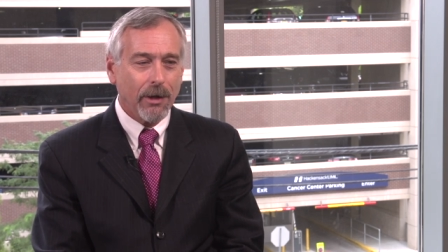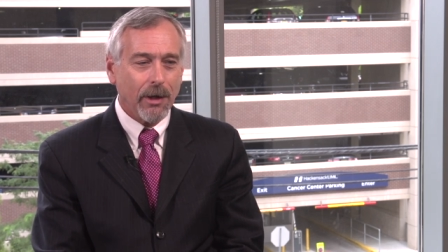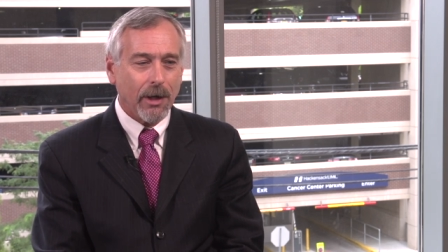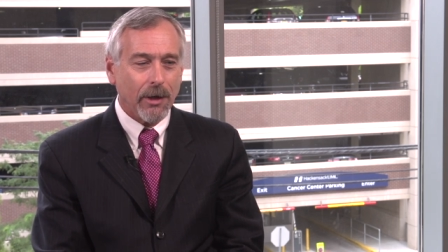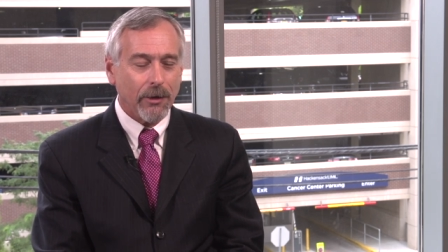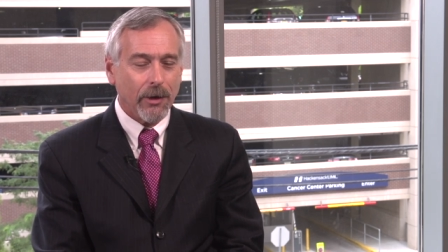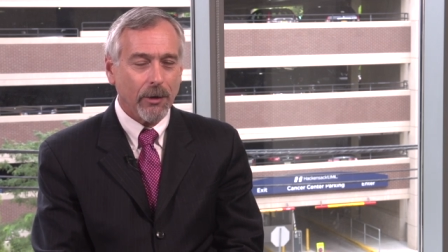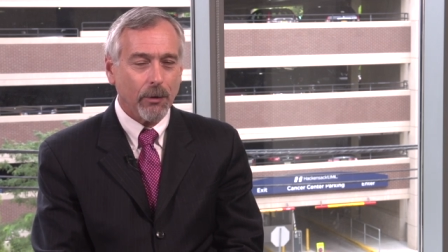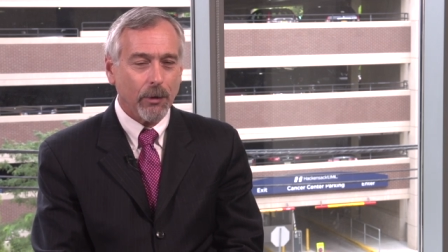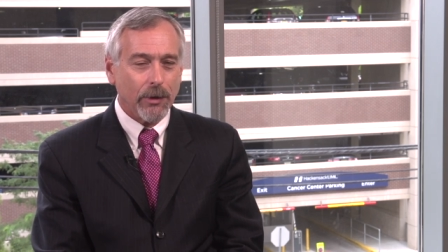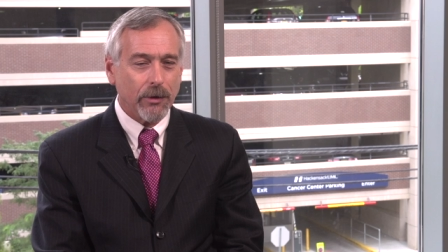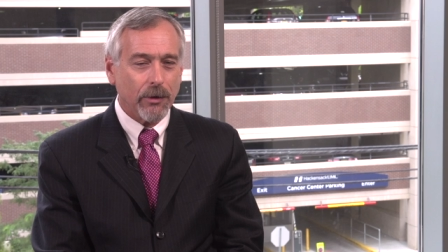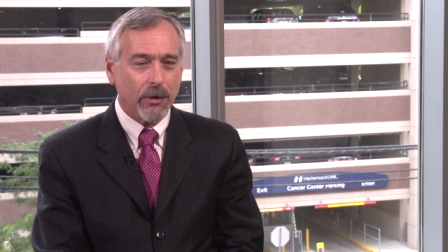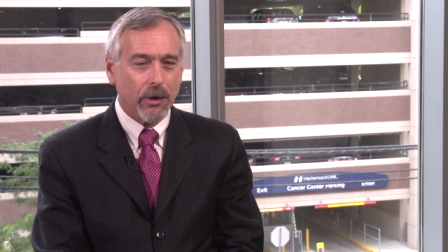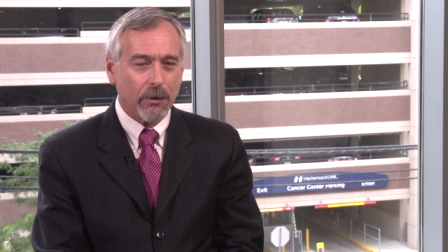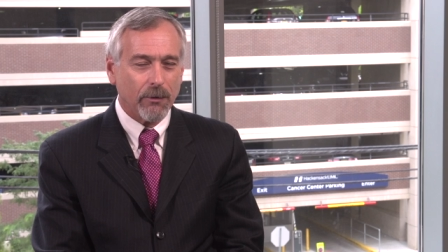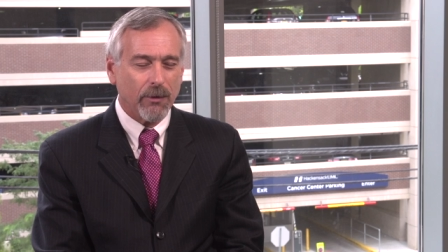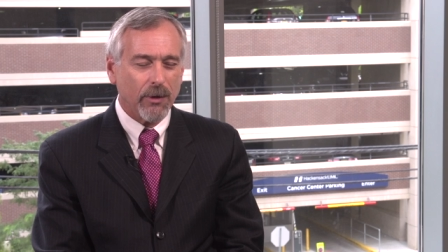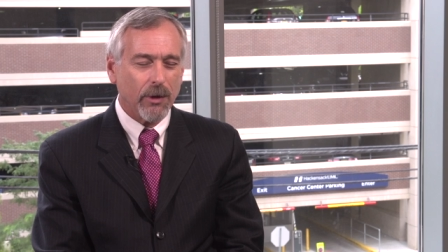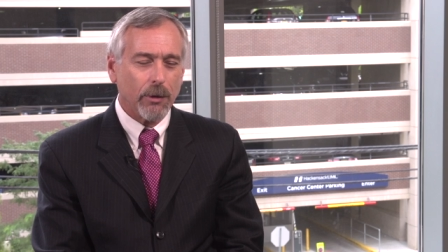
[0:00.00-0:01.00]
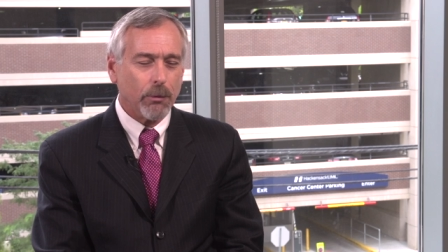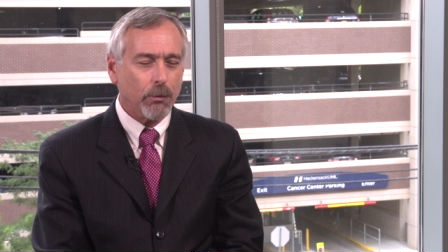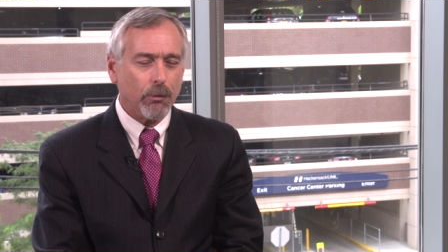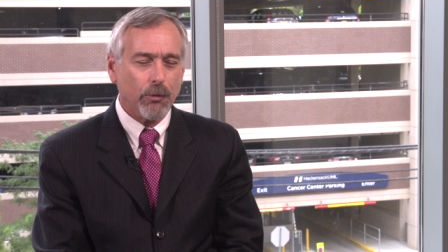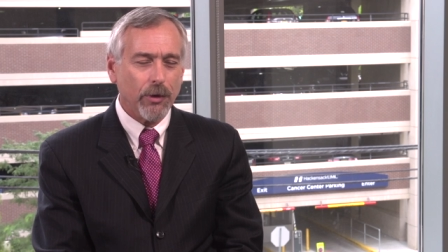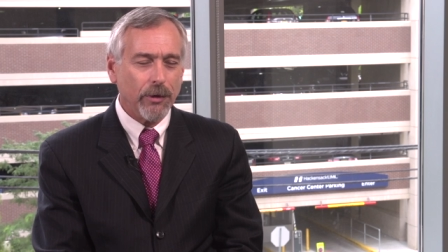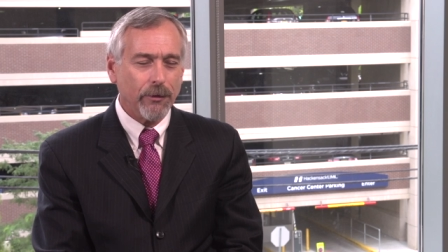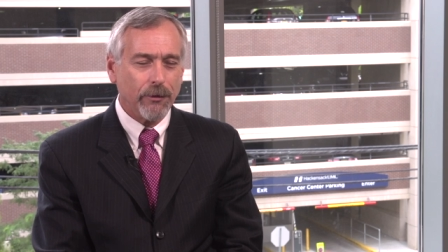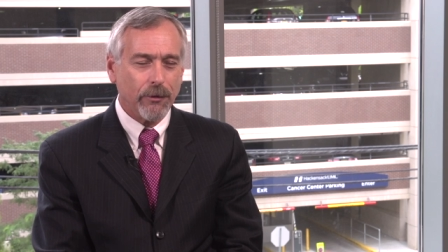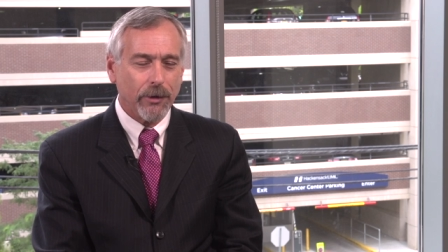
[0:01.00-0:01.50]
And then we talked very
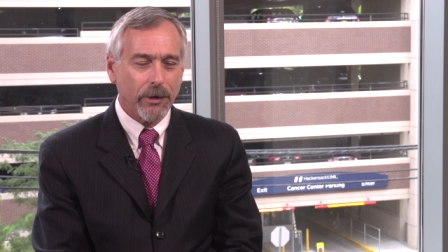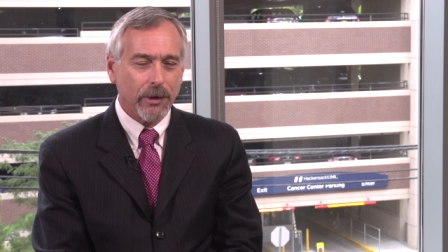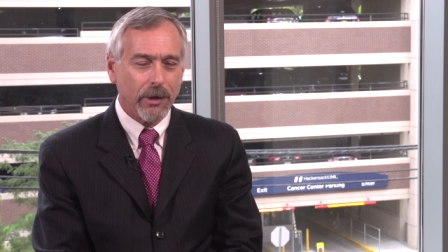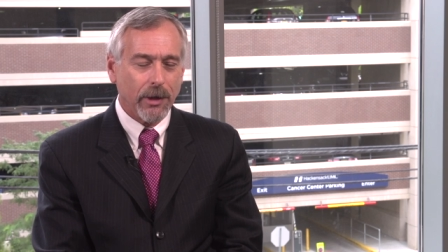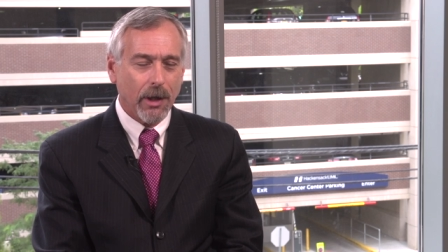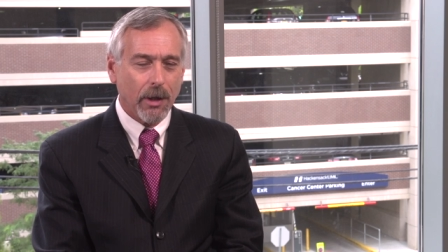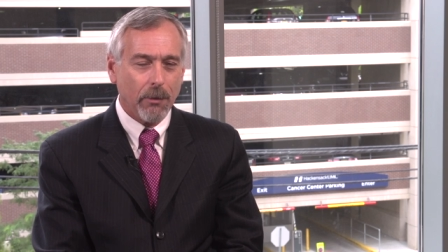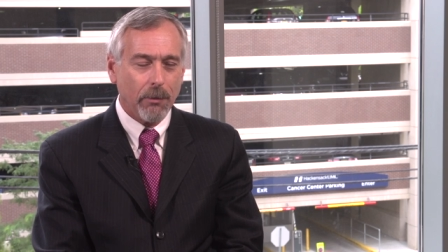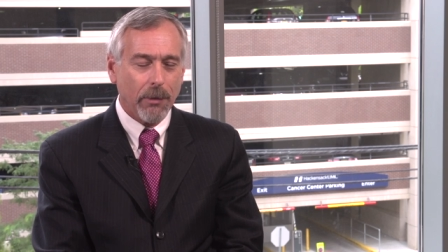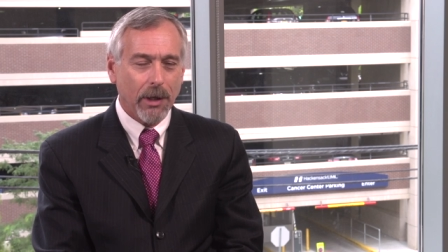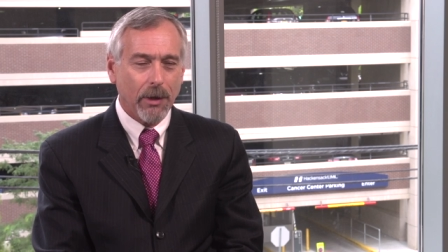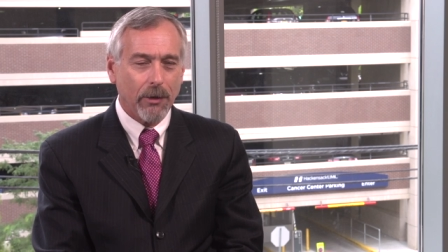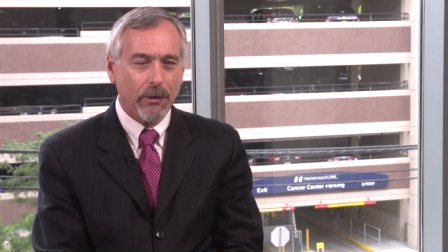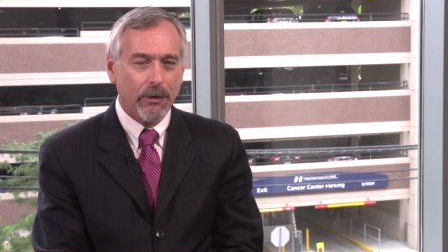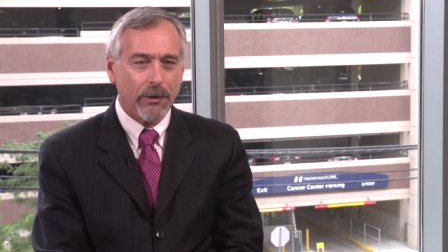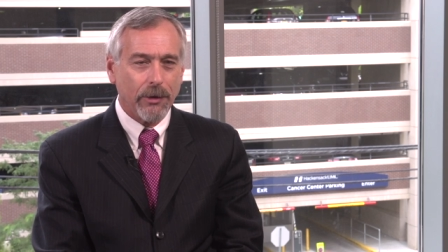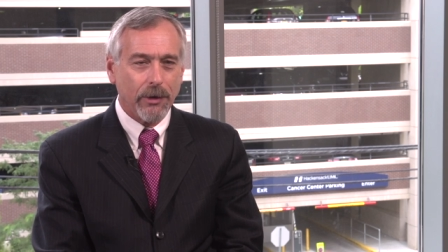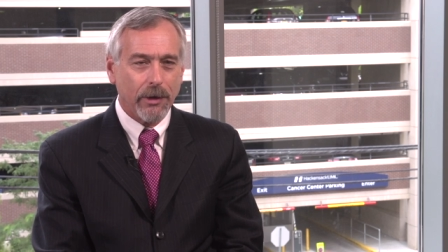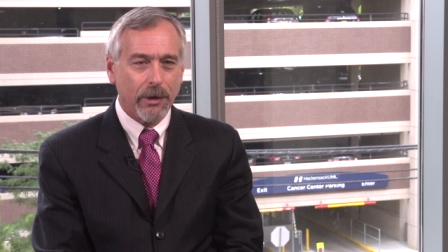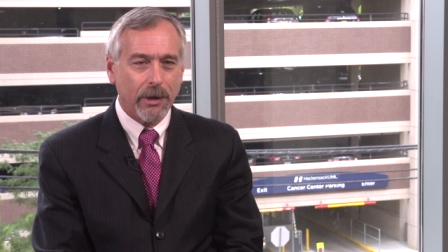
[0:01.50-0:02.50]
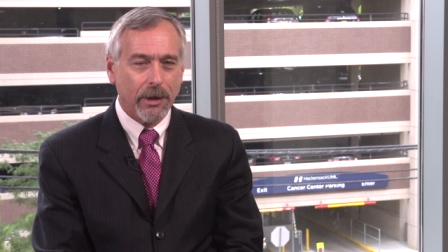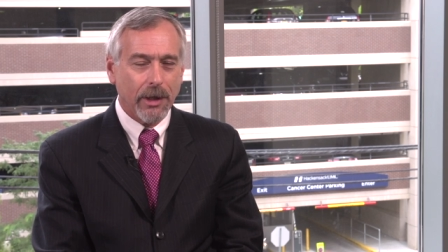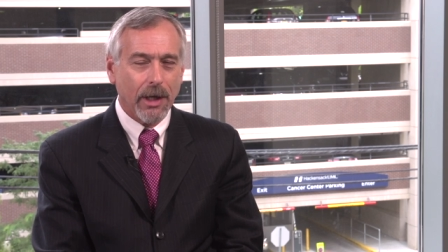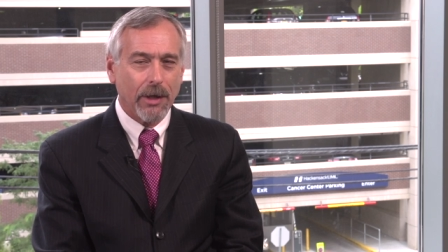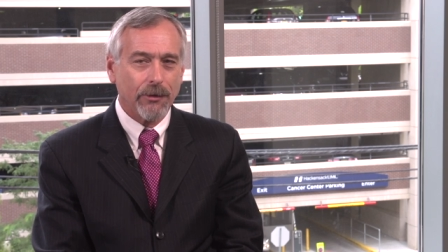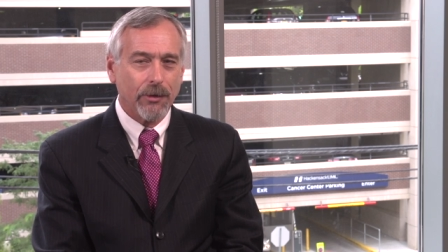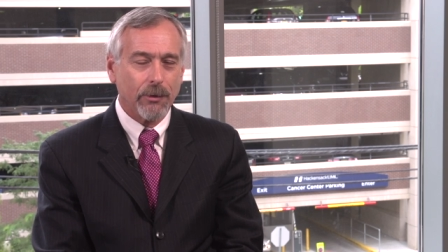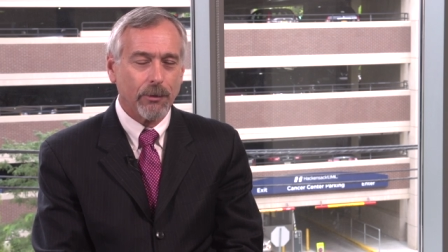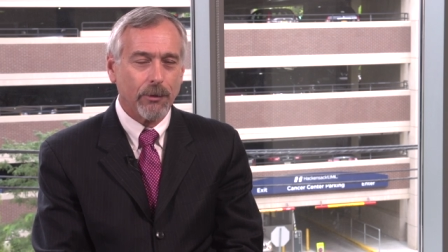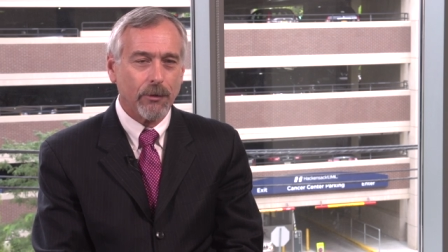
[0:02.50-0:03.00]
briefly about the
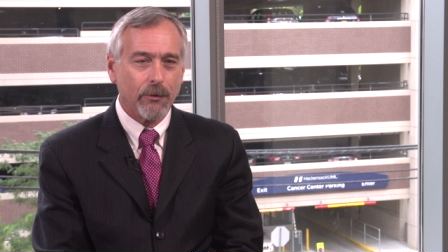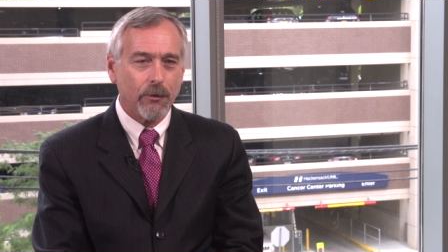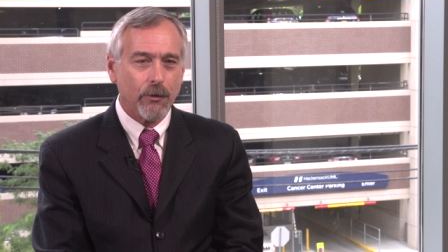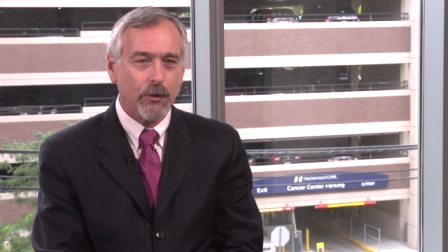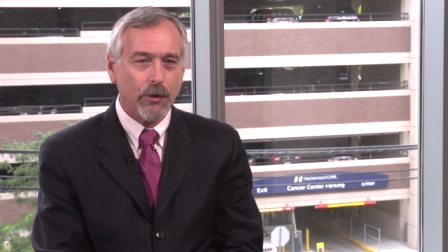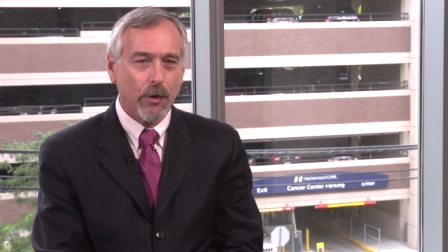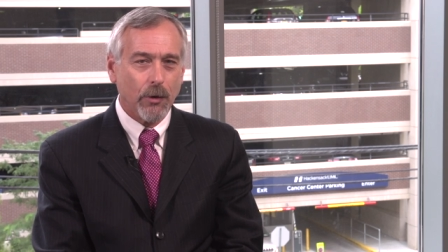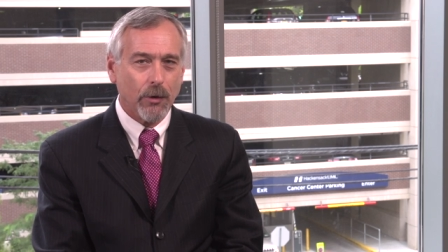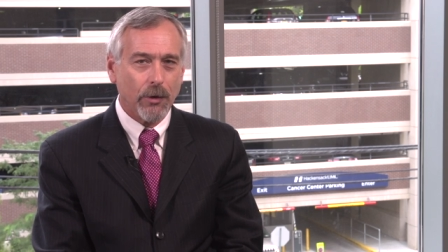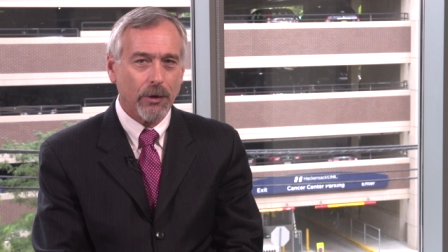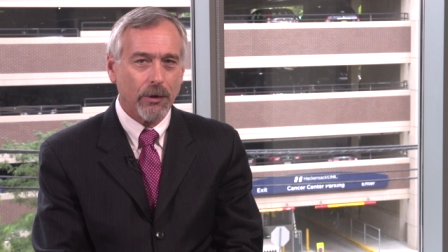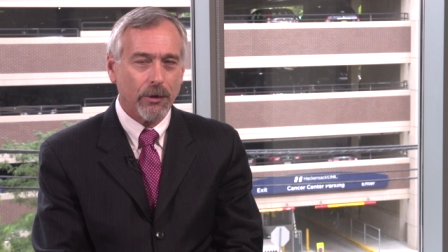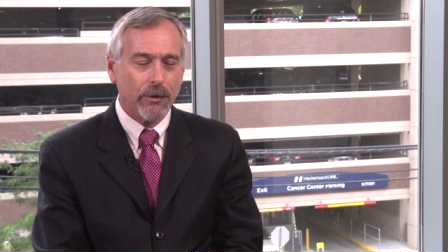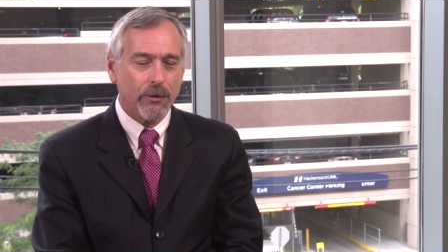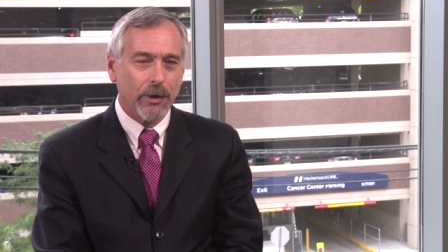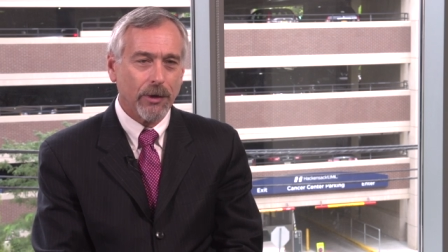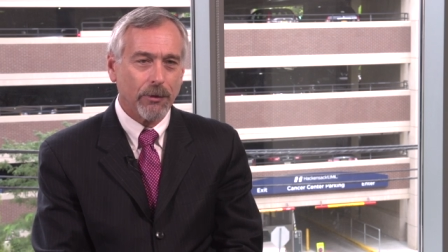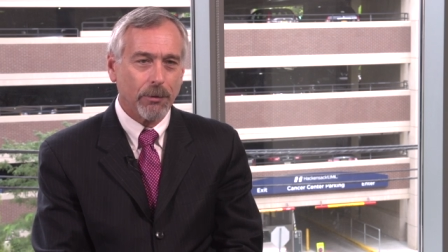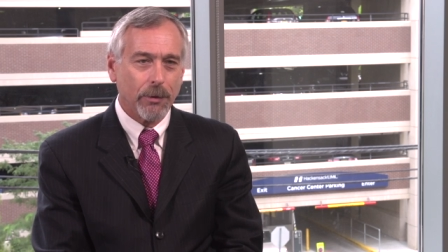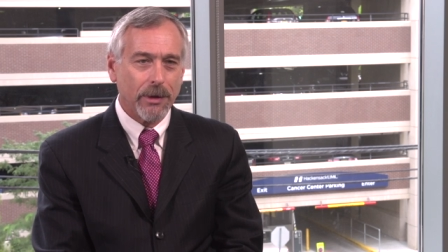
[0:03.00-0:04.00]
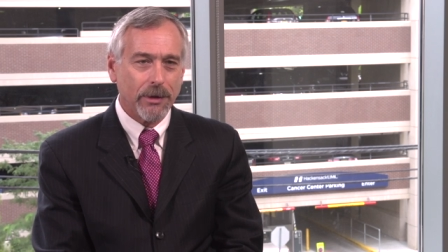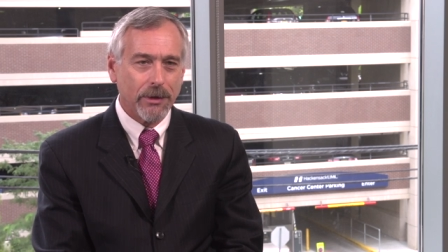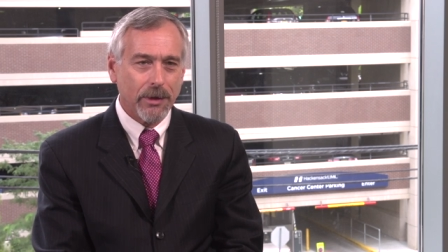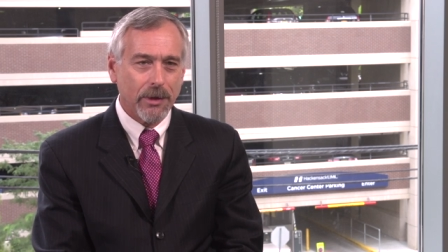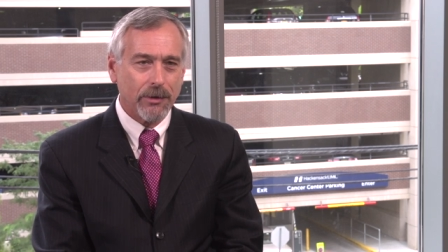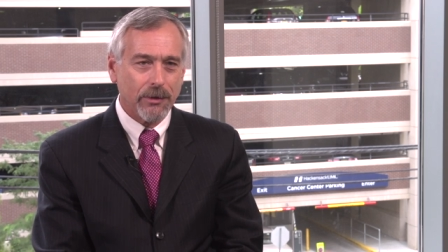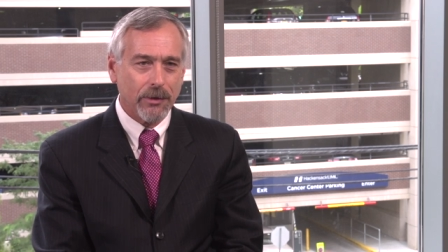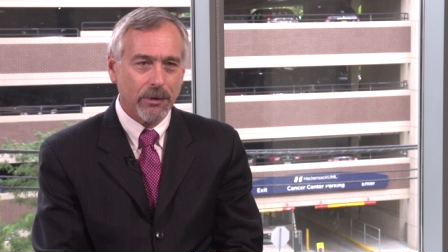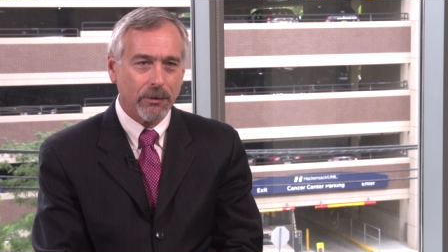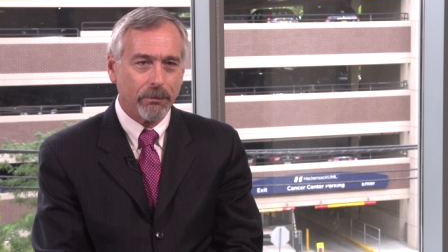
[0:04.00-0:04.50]
concept of donor
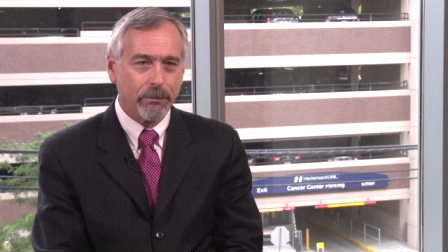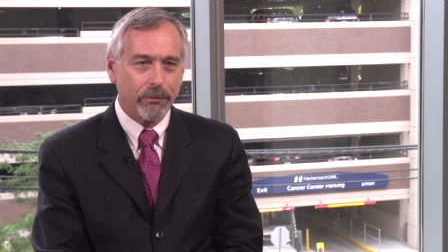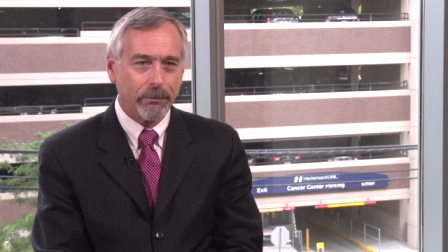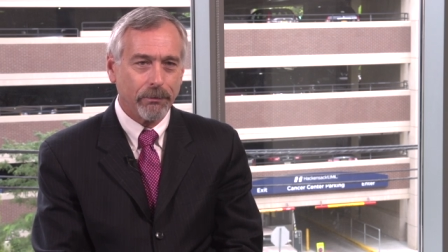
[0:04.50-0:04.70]
transplantation.